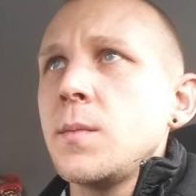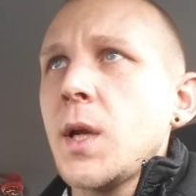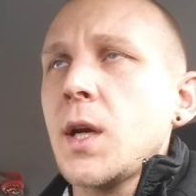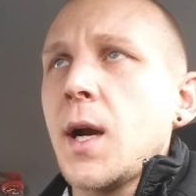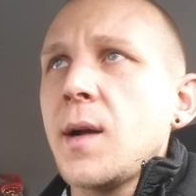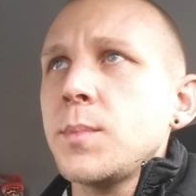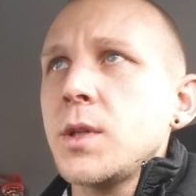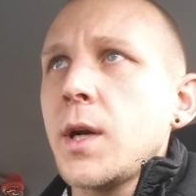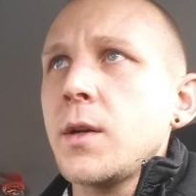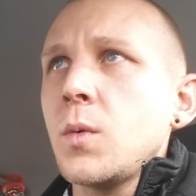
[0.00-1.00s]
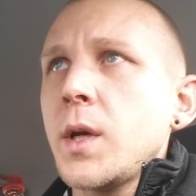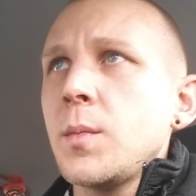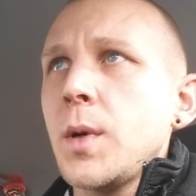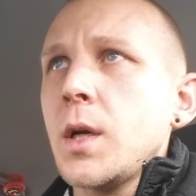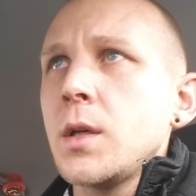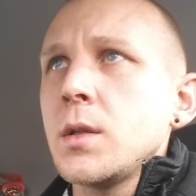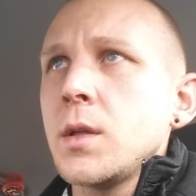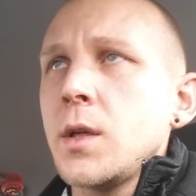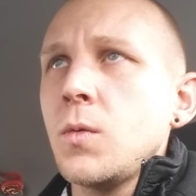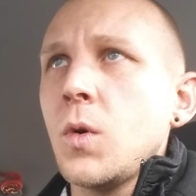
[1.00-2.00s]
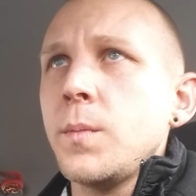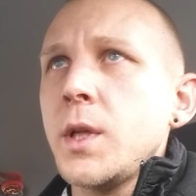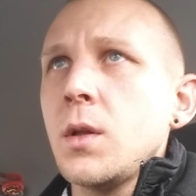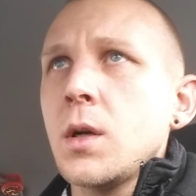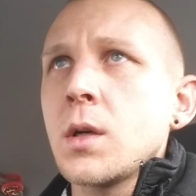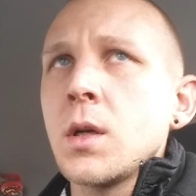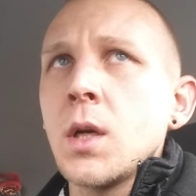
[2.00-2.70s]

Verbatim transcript: It may not happen right away, but it won't be long.